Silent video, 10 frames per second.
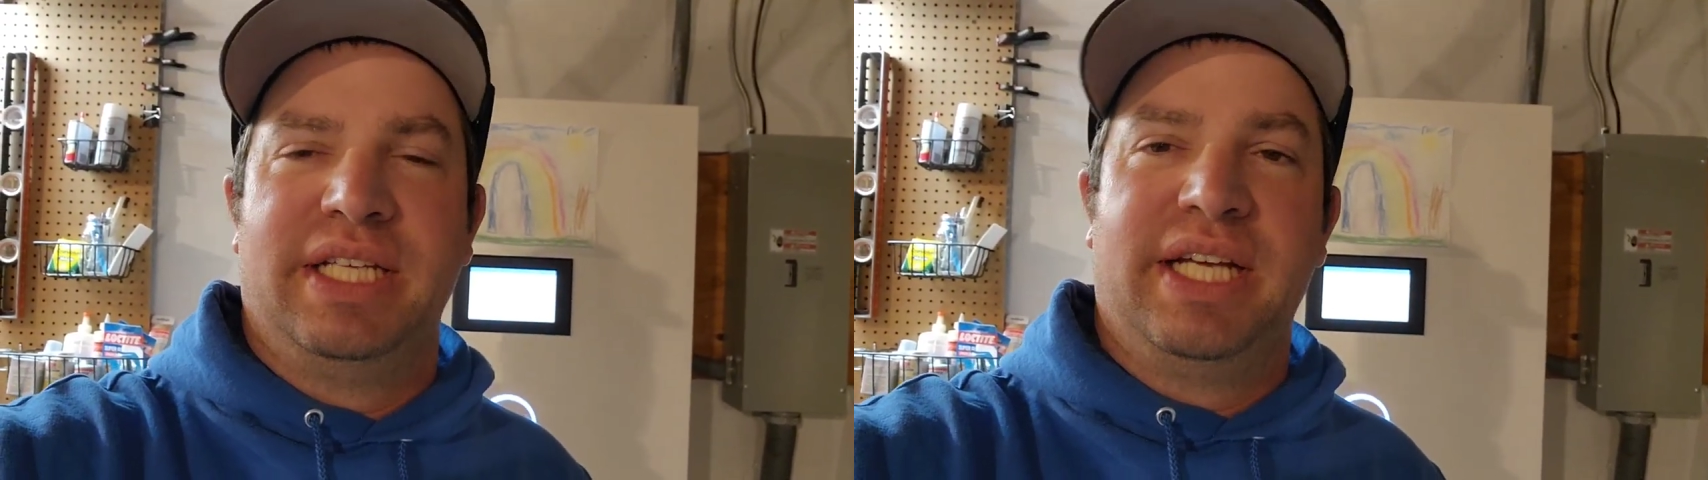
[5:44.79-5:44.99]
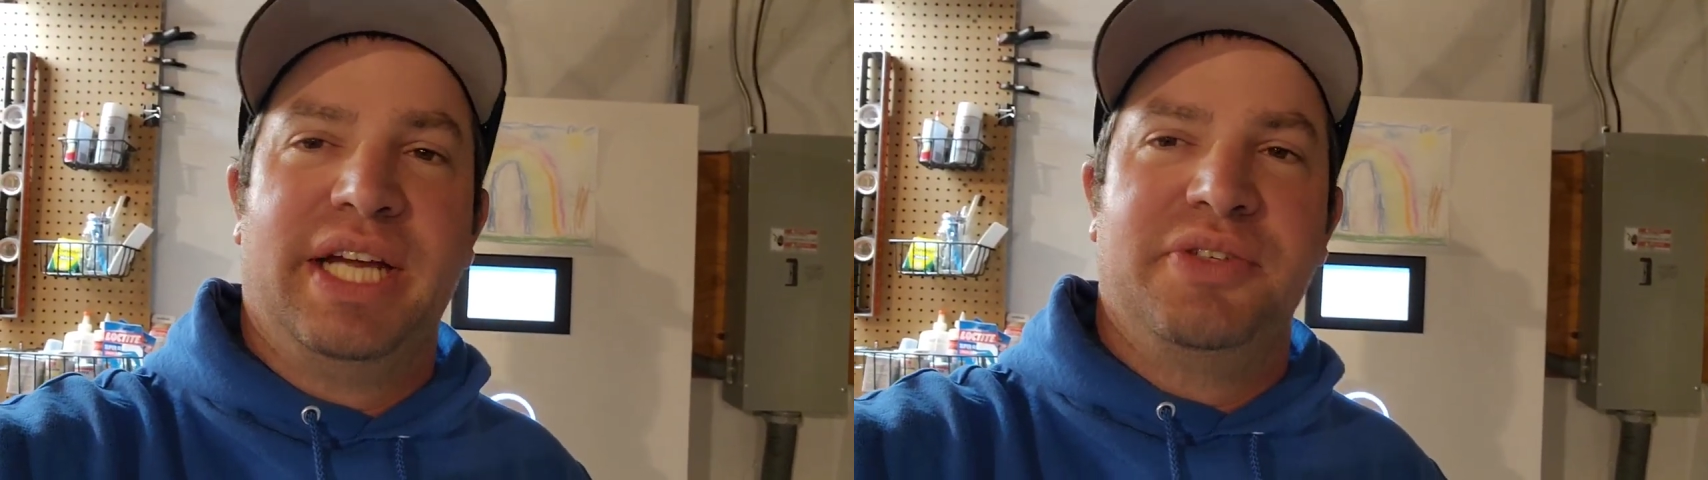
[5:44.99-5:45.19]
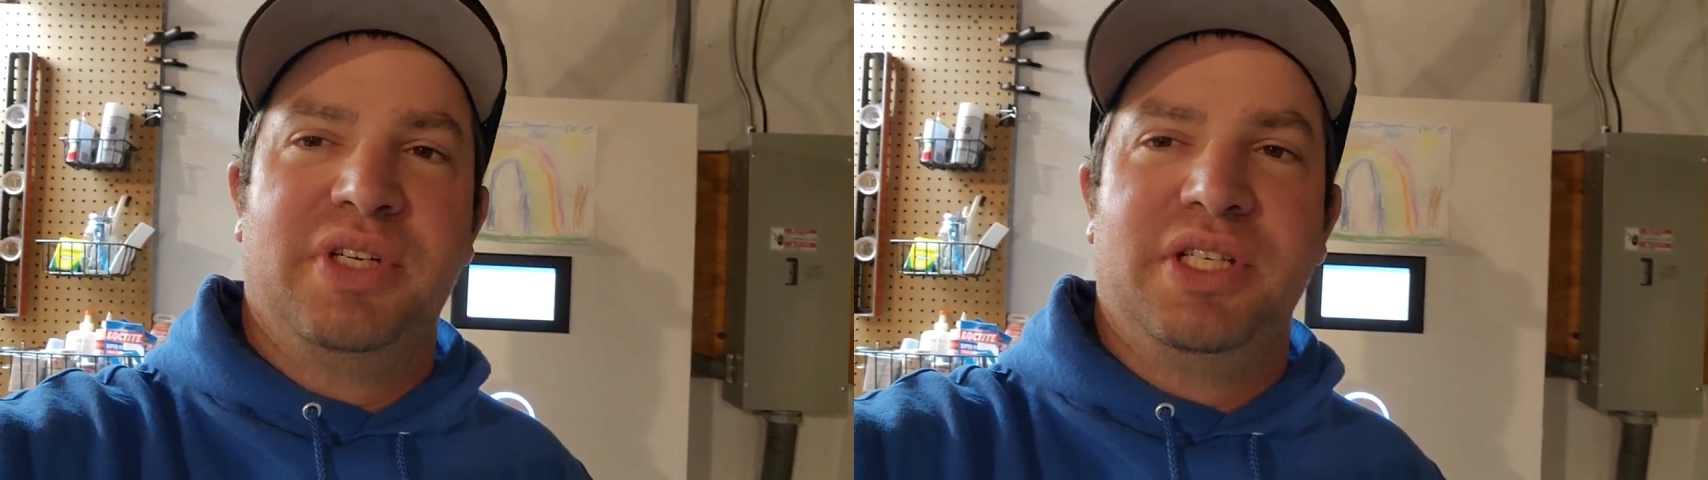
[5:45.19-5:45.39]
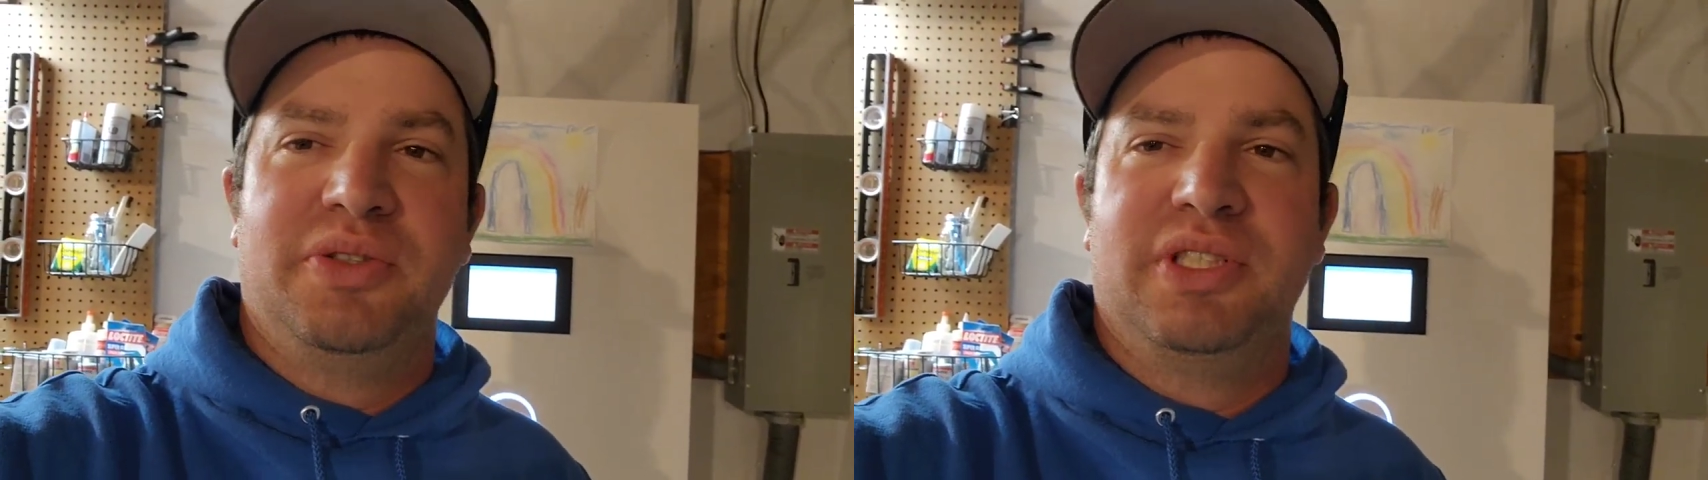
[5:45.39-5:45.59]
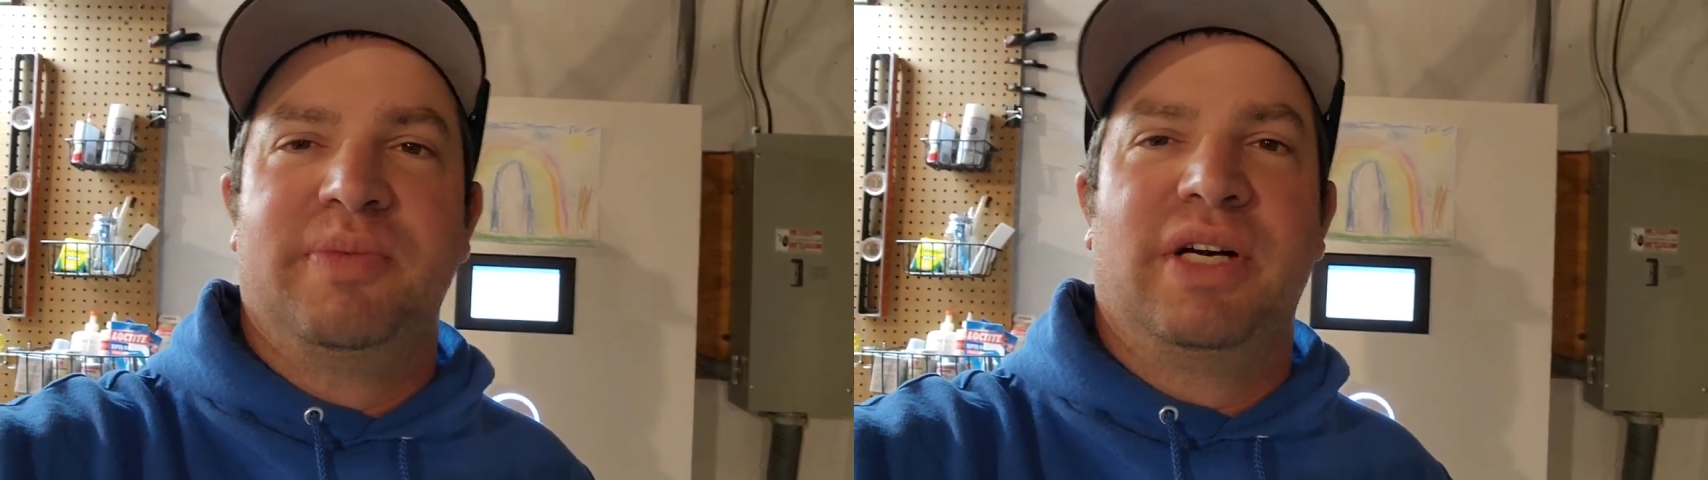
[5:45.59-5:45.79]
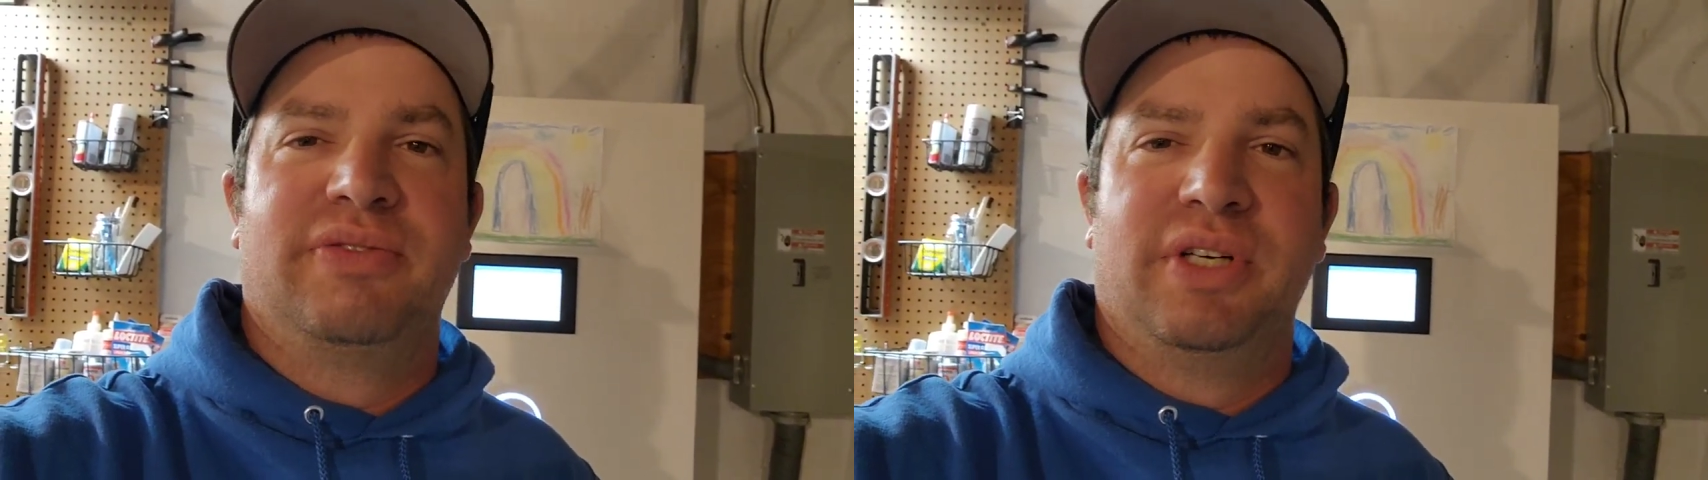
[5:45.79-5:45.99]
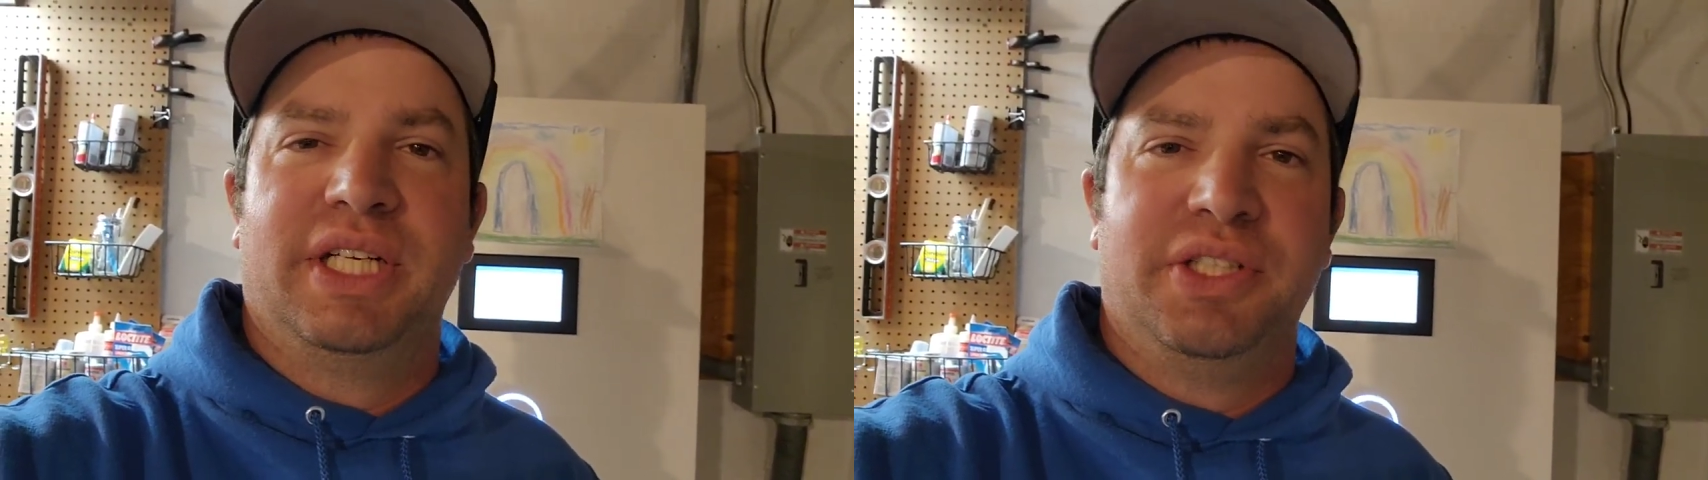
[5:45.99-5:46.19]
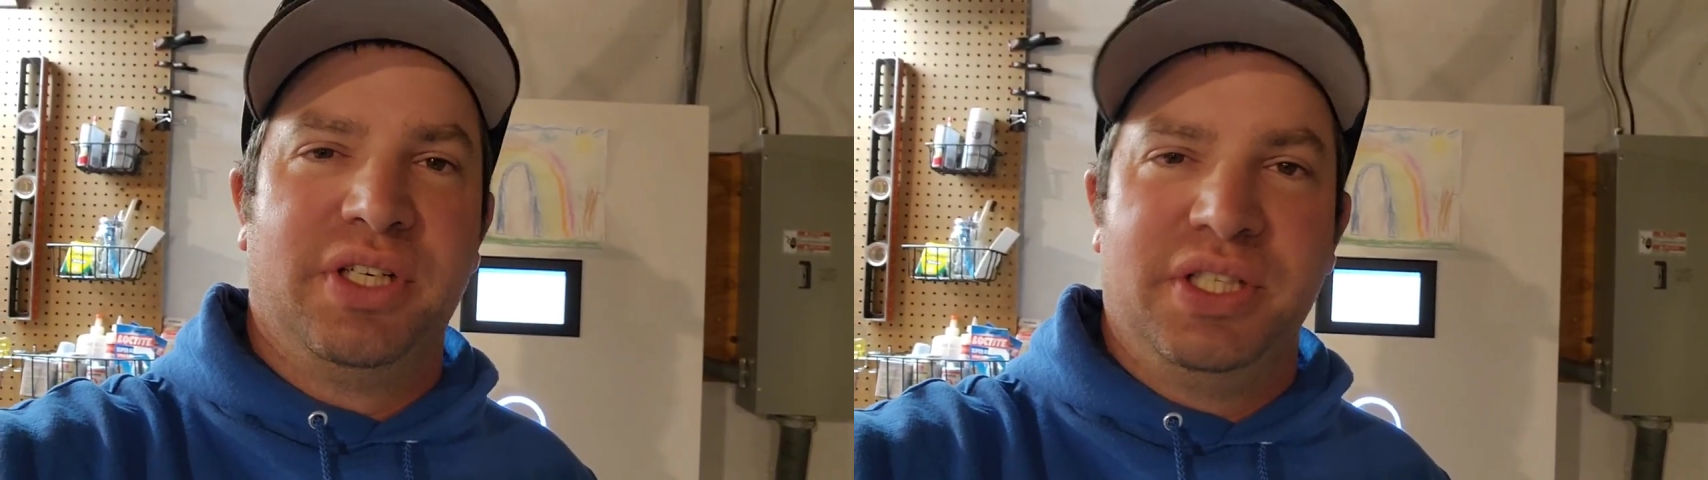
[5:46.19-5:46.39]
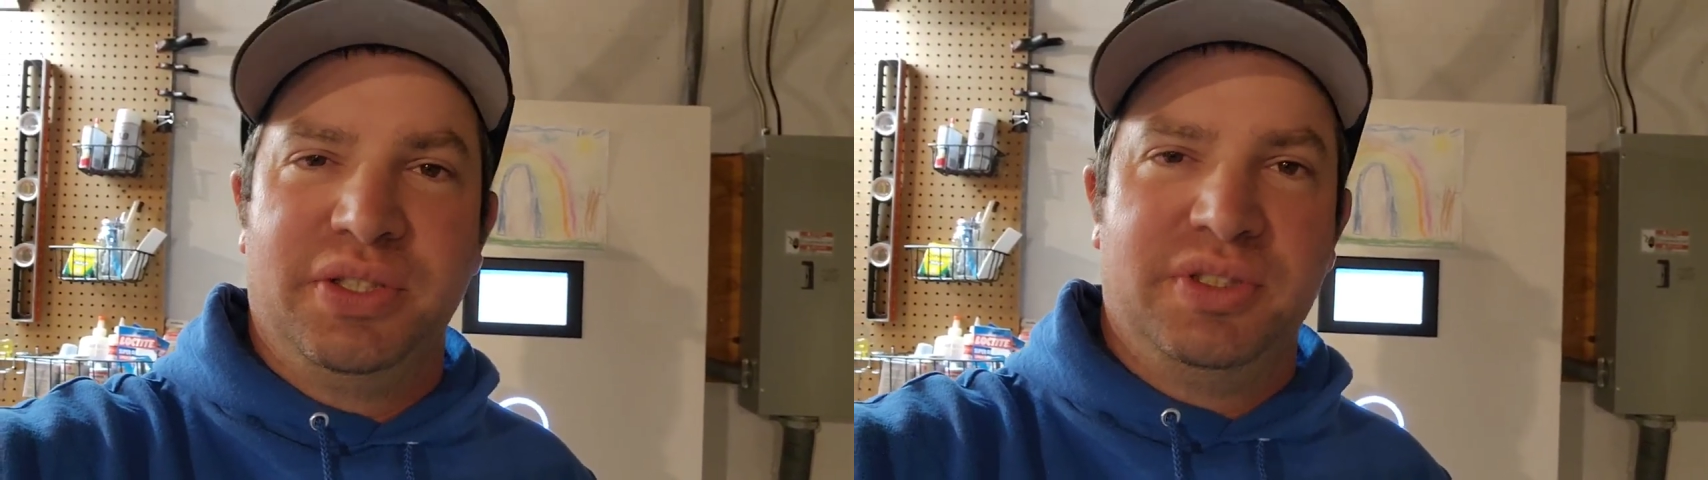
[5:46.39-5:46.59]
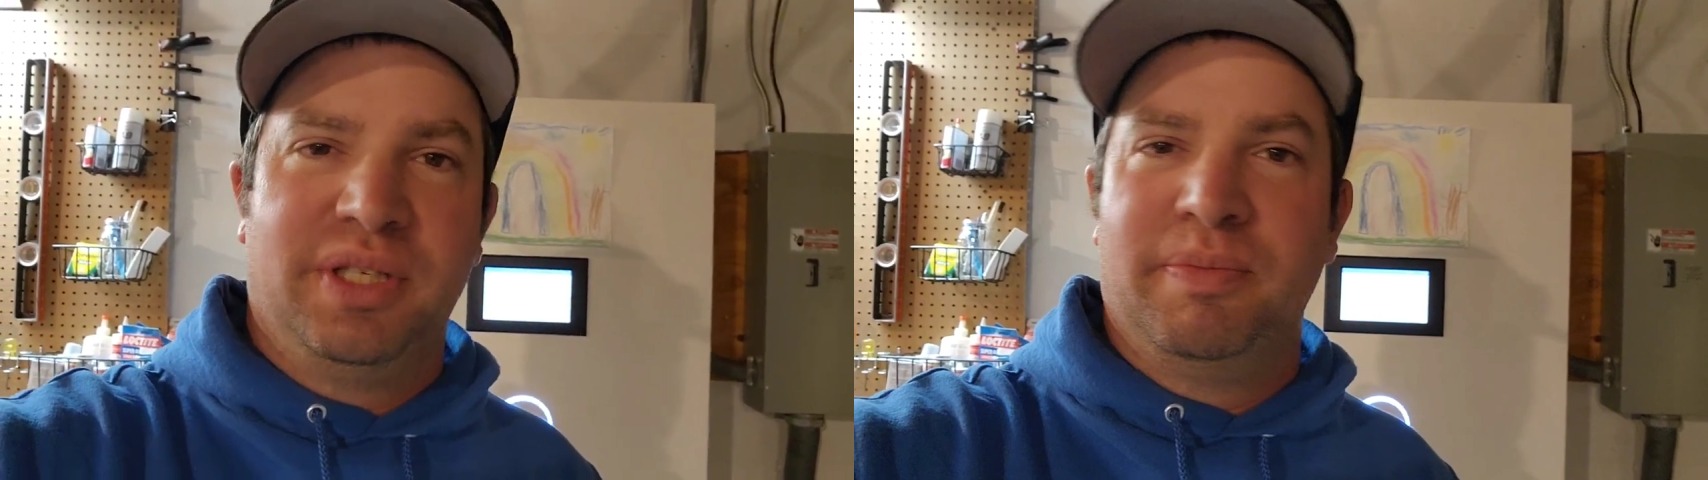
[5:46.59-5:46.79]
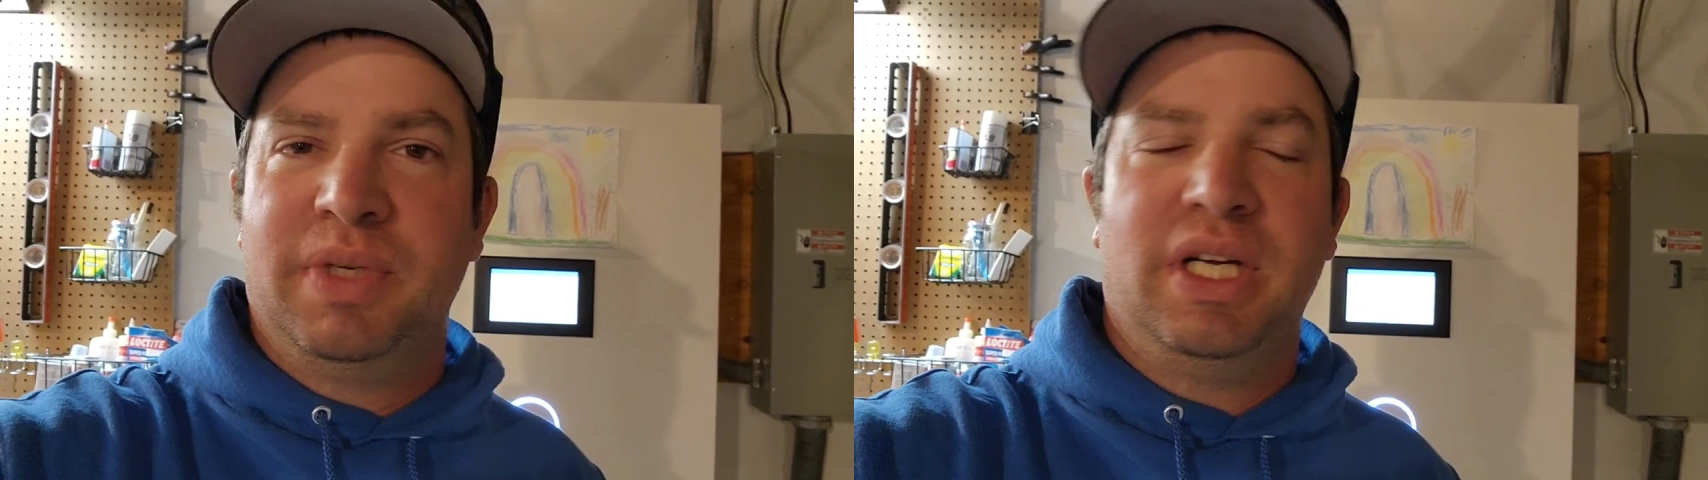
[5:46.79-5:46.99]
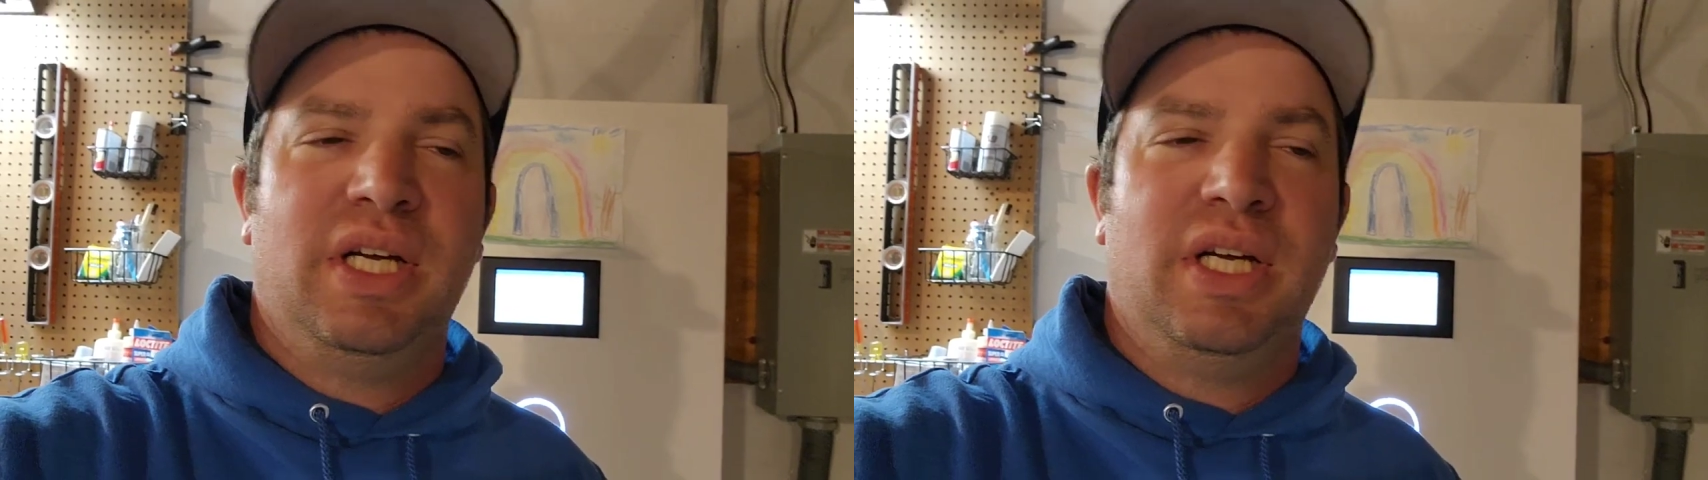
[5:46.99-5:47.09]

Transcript: yeah, you can use them off grid. You can use them,